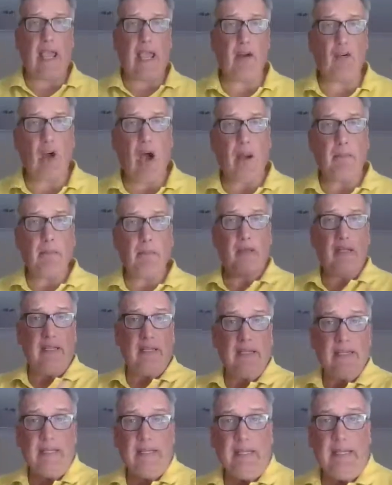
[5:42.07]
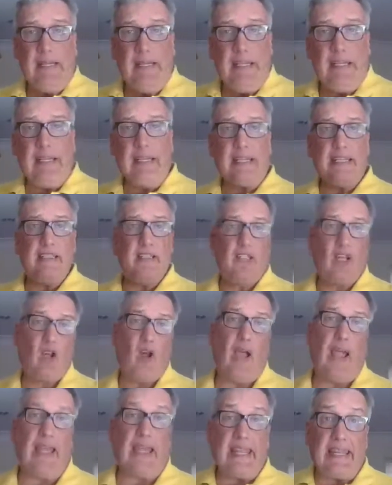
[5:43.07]
layer up, he needs to
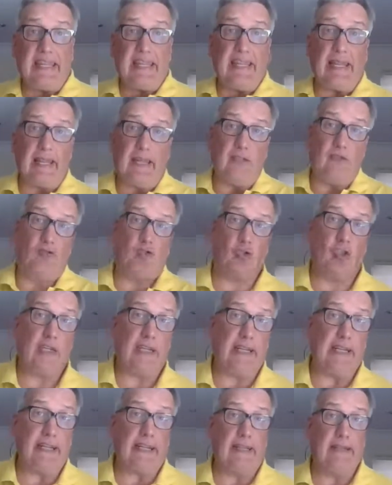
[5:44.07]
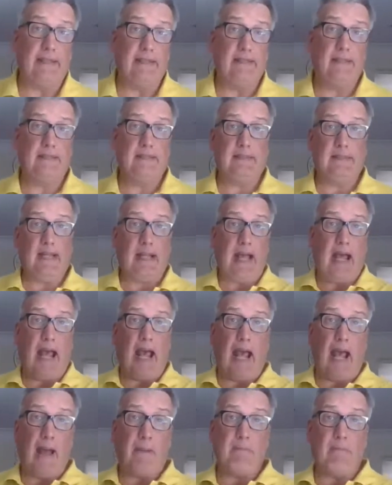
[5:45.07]
like eat and drink,
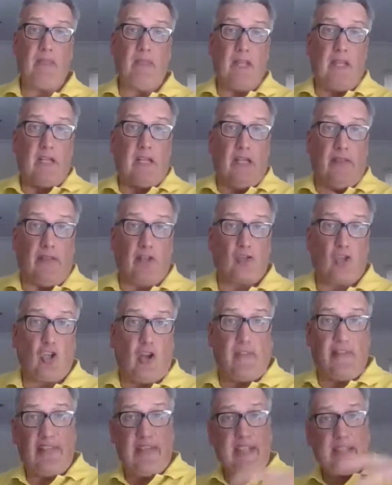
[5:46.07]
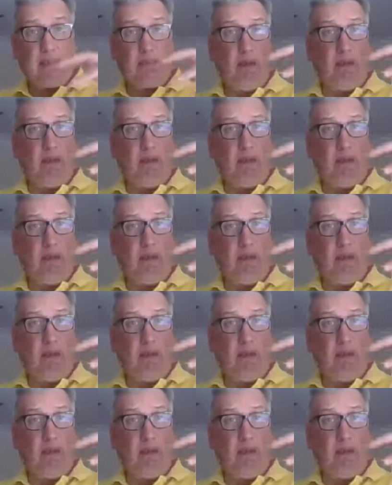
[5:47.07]
those kind of things.